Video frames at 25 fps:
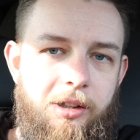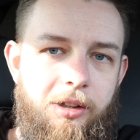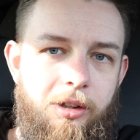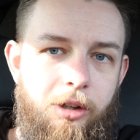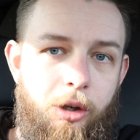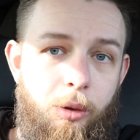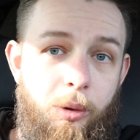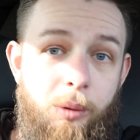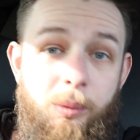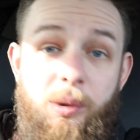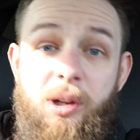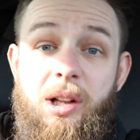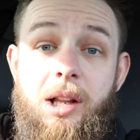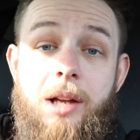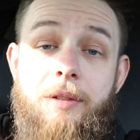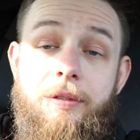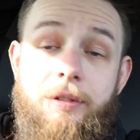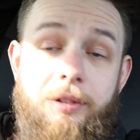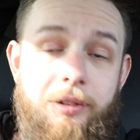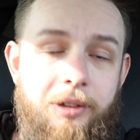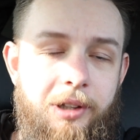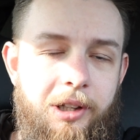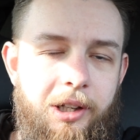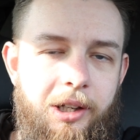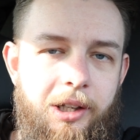or we will
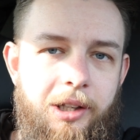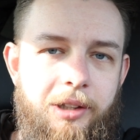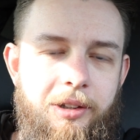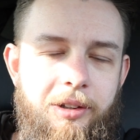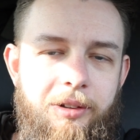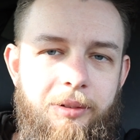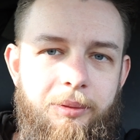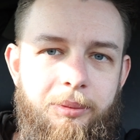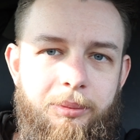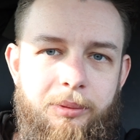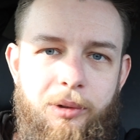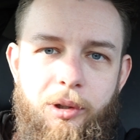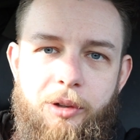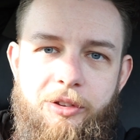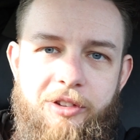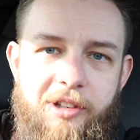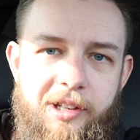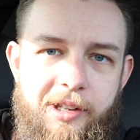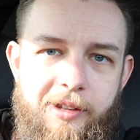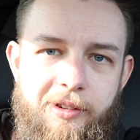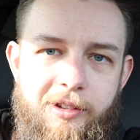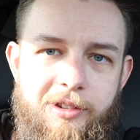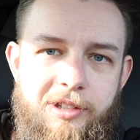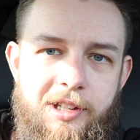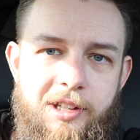have, and I'm going to
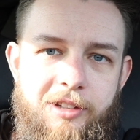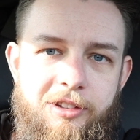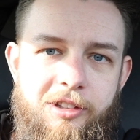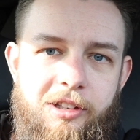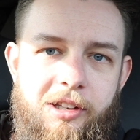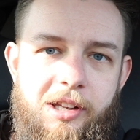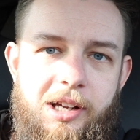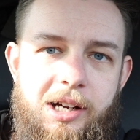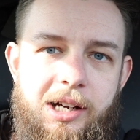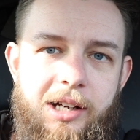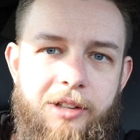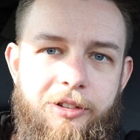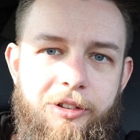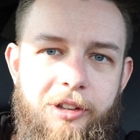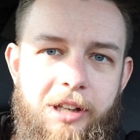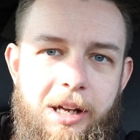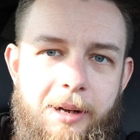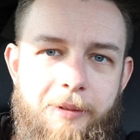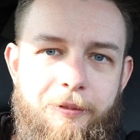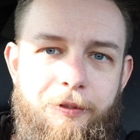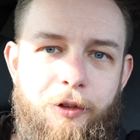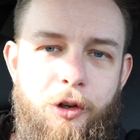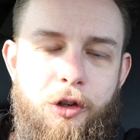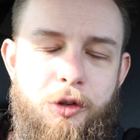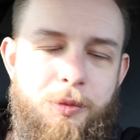take the DSLR, so
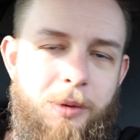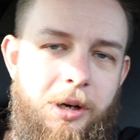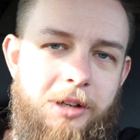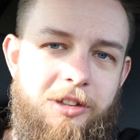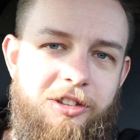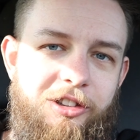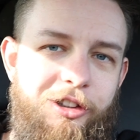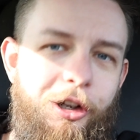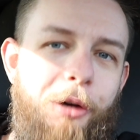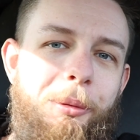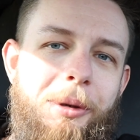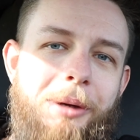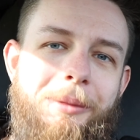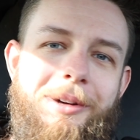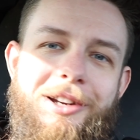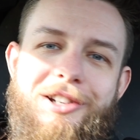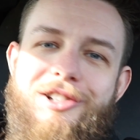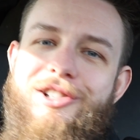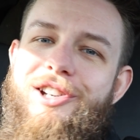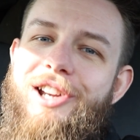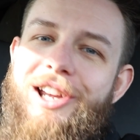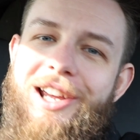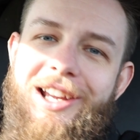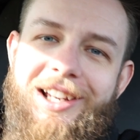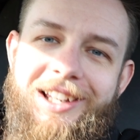that footage might still be a bit
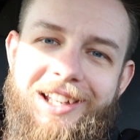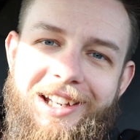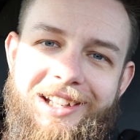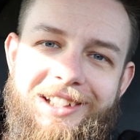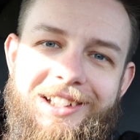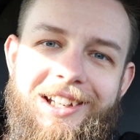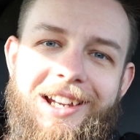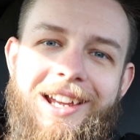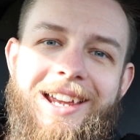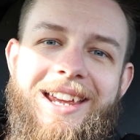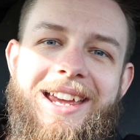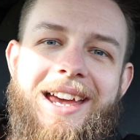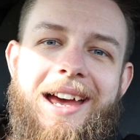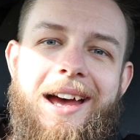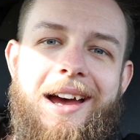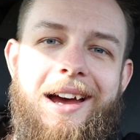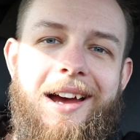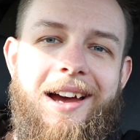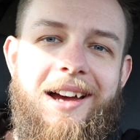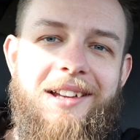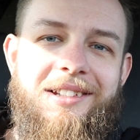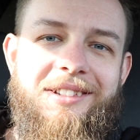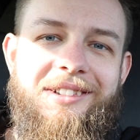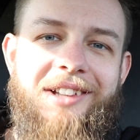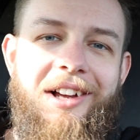shaky.
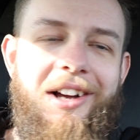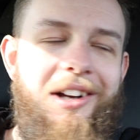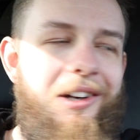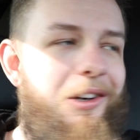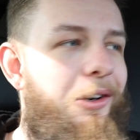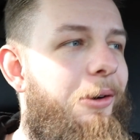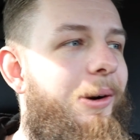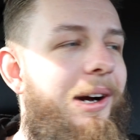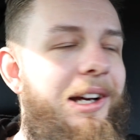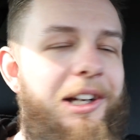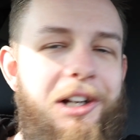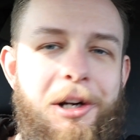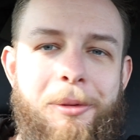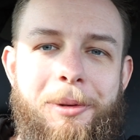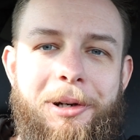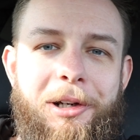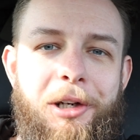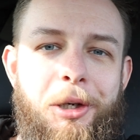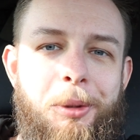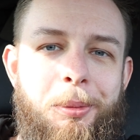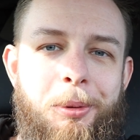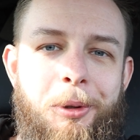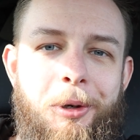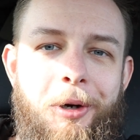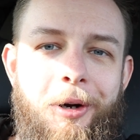Still haven't quite got my
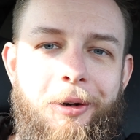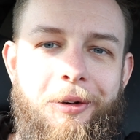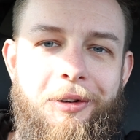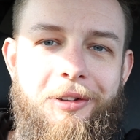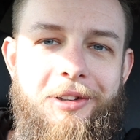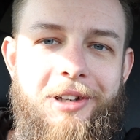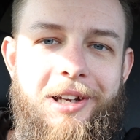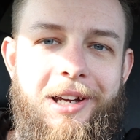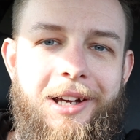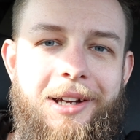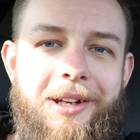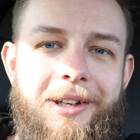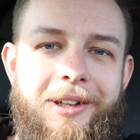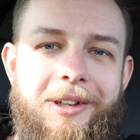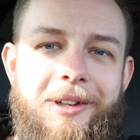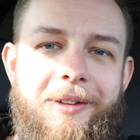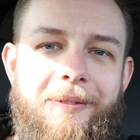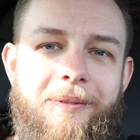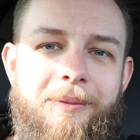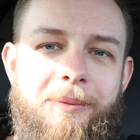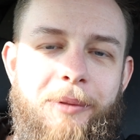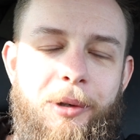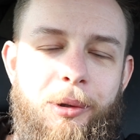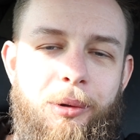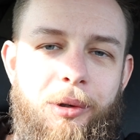GoPro ordered yet,
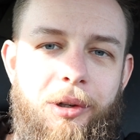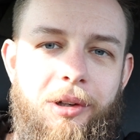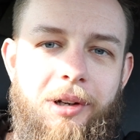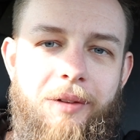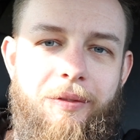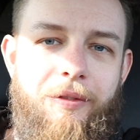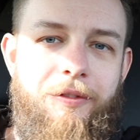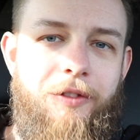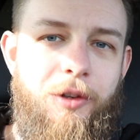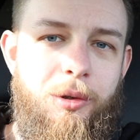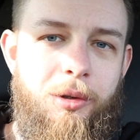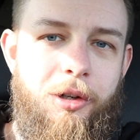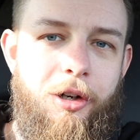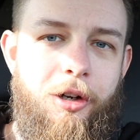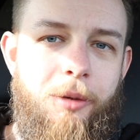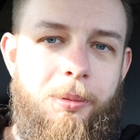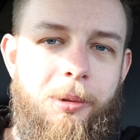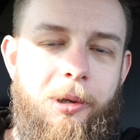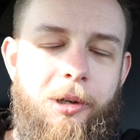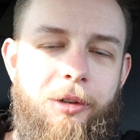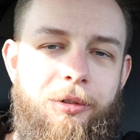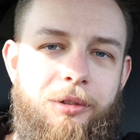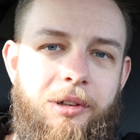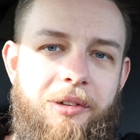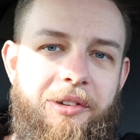but we're going to have a few
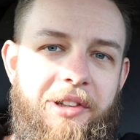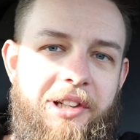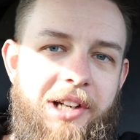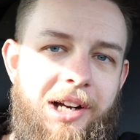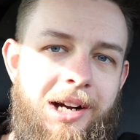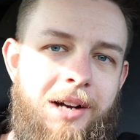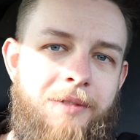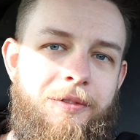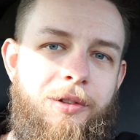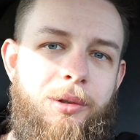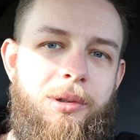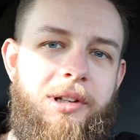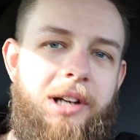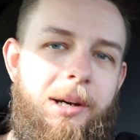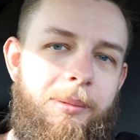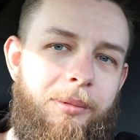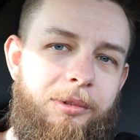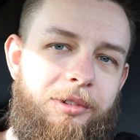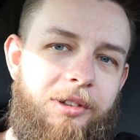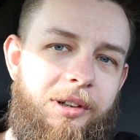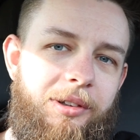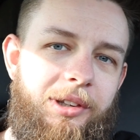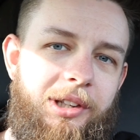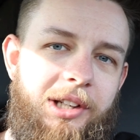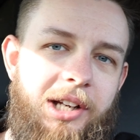GoPros around the car, a few
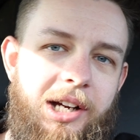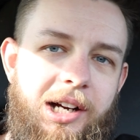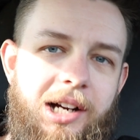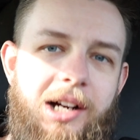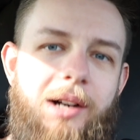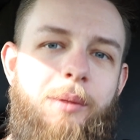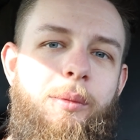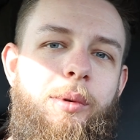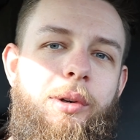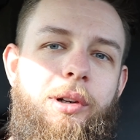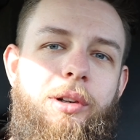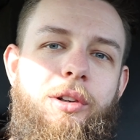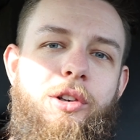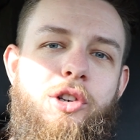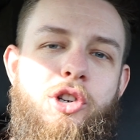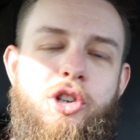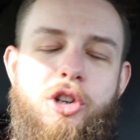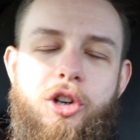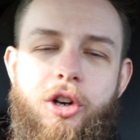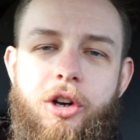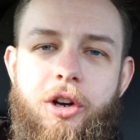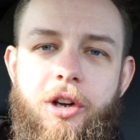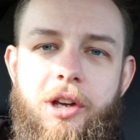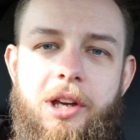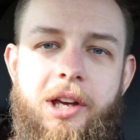cameras around the car, and we're going to
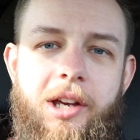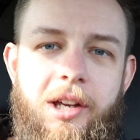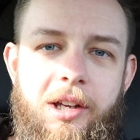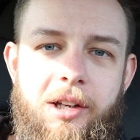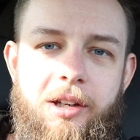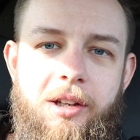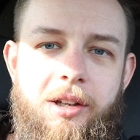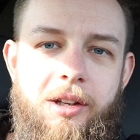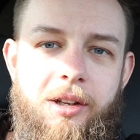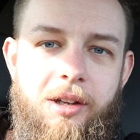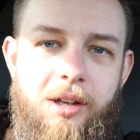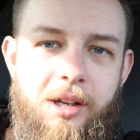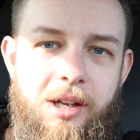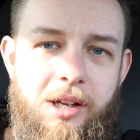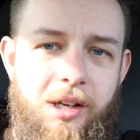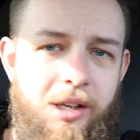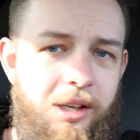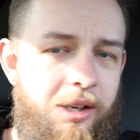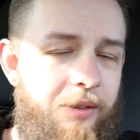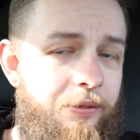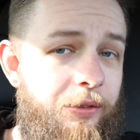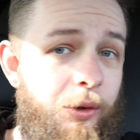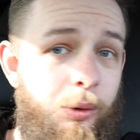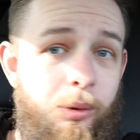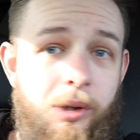show you
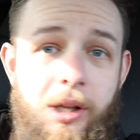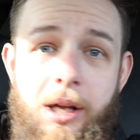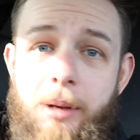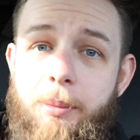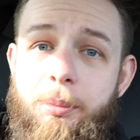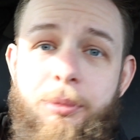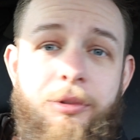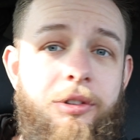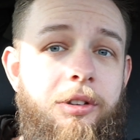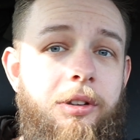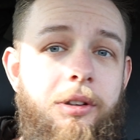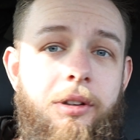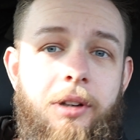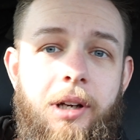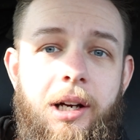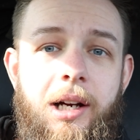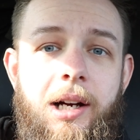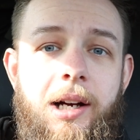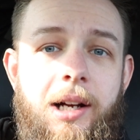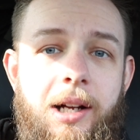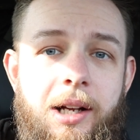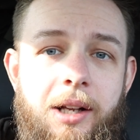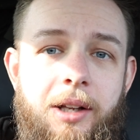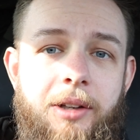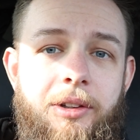a few laps,
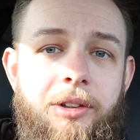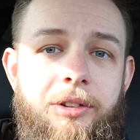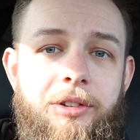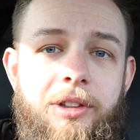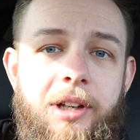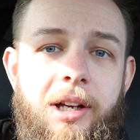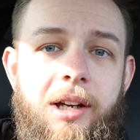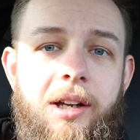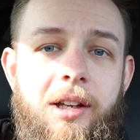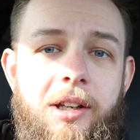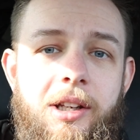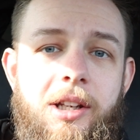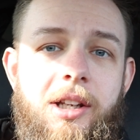and yeah,